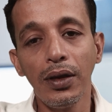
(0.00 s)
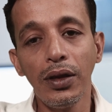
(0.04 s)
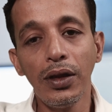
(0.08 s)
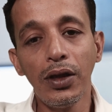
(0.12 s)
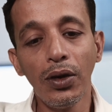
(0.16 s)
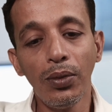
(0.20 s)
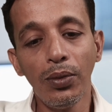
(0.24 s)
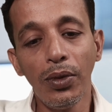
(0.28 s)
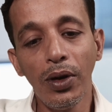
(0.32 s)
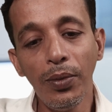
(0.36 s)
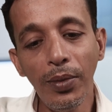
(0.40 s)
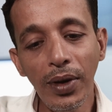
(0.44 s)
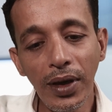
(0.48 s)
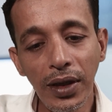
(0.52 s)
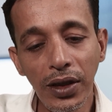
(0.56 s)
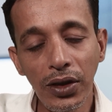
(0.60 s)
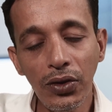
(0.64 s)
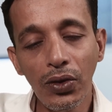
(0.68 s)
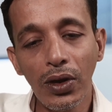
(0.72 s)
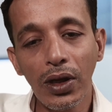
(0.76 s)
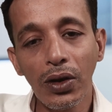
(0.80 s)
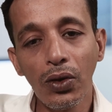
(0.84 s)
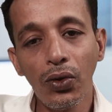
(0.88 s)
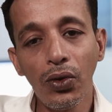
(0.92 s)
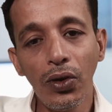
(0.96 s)
The moment
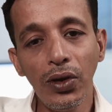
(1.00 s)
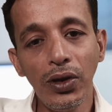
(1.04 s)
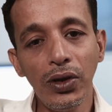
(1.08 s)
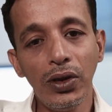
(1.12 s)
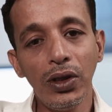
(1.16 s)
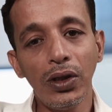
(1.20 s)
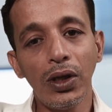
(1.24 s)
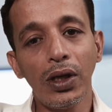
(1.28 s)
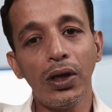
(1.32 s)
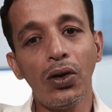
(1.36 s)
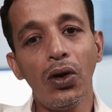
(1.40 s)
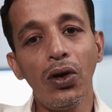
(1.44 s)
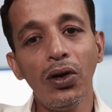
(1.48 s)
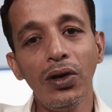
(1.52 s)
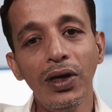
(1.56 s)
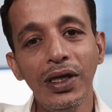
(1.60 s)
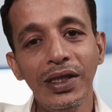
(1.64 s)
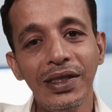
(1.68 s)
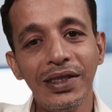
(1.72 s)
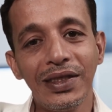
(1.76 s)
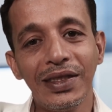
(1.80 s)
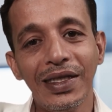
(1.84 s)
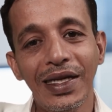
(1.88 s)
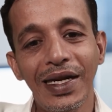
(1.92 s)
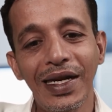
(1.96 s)
you are going to wrongly
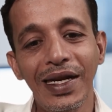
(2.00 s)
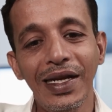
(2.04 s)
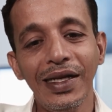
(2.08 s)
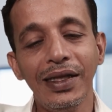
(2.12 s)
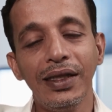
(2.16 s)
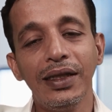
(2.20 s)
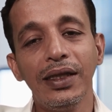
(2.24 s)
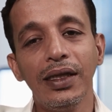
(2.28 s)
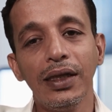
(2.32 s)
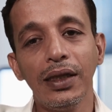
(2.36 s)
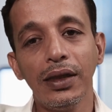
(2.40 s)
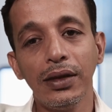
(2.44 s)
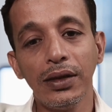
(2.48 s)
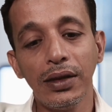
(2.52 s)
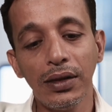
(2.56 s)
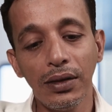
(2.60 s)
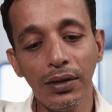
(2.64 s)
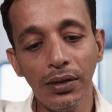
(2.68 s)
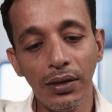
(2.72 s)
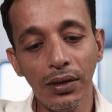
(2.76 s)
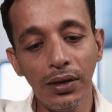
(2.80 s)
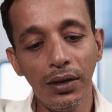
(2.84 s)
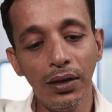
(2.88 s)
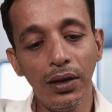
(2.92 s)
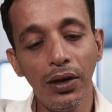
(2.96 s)
select the
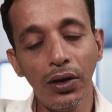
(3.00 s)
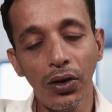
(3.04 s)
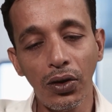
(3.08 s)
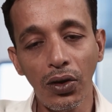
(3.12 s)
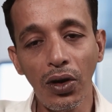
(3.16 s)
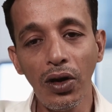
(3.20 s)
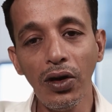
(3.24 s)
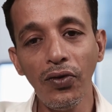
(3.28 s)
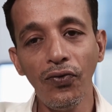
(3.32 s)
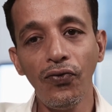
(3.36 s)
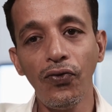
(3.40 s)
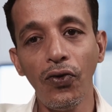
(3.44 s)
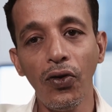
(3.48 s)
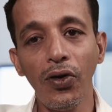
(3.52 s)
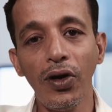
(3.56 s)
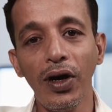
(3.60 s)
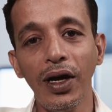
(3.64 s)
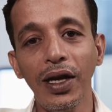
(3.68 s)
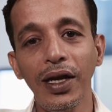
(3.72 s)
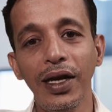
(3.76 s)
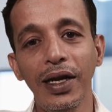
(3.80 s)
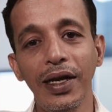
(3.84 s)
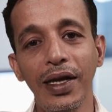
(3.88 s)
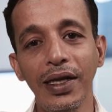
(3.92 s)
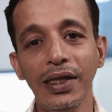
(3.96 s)
wrong
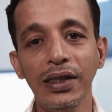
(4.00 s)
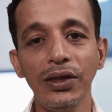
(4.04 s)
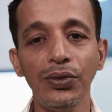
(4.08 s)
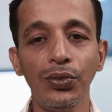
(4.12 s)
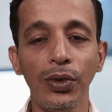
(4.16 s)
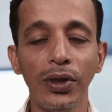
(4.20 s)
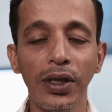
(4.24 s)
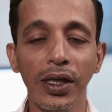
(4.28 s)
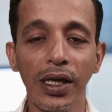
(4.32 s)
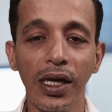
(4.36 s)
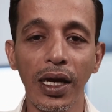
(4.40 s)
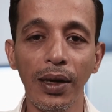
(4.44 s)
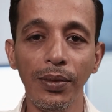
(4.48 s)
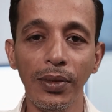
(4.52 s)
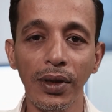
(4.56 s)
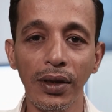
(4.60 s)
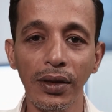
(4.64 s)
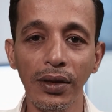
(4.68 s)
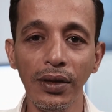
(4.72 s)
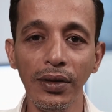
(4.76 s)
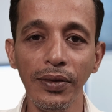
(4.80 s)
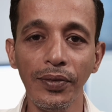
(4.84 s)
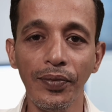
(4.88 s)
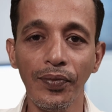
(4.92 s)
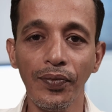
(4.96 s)
focal length for the
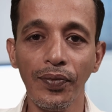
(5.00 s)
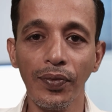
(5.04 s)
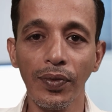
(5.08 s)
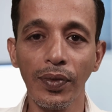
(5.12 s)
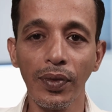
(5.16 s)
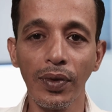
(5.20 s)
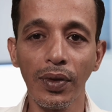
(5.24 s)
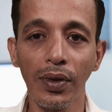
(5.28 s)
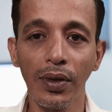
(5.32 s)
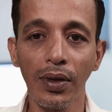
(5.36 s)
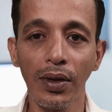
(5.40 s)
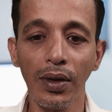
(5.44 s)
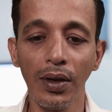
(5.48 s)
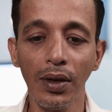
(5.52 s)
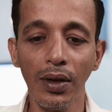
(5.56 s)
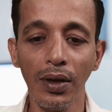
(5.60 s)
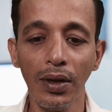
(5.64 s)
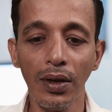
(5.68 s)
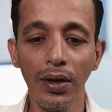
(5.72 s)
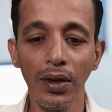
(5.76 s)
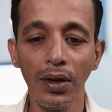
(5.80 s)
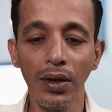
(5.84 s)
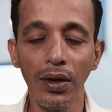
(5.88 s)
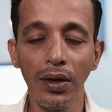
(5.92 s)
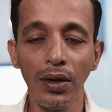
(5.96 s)
camera,
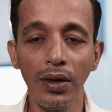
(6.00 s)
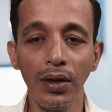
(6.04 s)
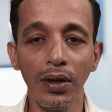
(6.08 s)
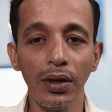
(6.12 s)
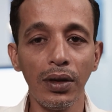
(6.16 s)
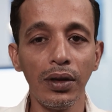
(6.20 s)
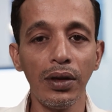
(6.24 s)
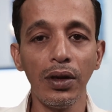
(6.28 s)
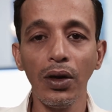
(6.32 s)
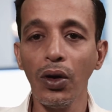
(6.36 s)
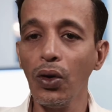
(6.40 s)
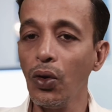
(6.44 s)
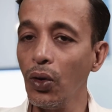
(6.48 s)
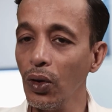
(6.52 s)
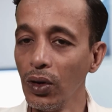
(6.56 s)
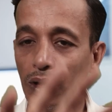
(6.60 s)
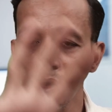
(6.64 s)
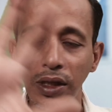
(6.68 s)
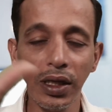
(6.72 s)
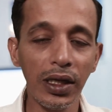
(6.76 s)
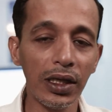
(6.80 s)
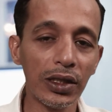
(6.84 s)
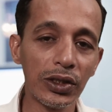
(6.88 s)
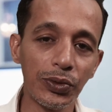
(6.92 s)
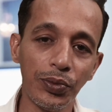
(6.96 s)
the whole
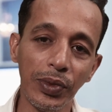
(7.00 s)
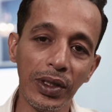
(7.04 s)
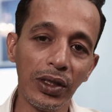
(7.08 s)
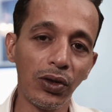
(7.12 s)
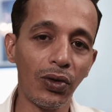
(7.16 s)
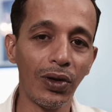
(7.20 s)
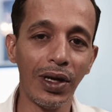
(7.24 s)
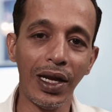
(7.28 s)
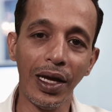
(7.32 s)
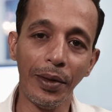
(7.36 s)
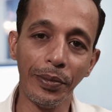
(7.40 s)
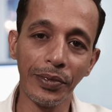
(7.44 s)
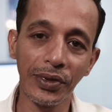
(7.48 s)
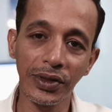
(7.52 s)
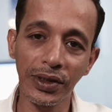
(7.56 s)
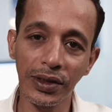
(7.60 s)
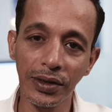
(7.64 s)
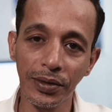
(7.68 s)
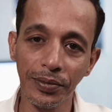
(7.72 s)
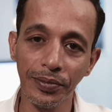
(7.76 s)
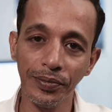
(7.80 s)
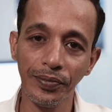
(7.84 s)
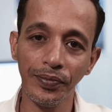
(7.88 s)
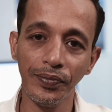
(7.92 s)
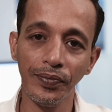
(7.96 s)
thing is been
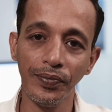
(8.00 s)
collapsed.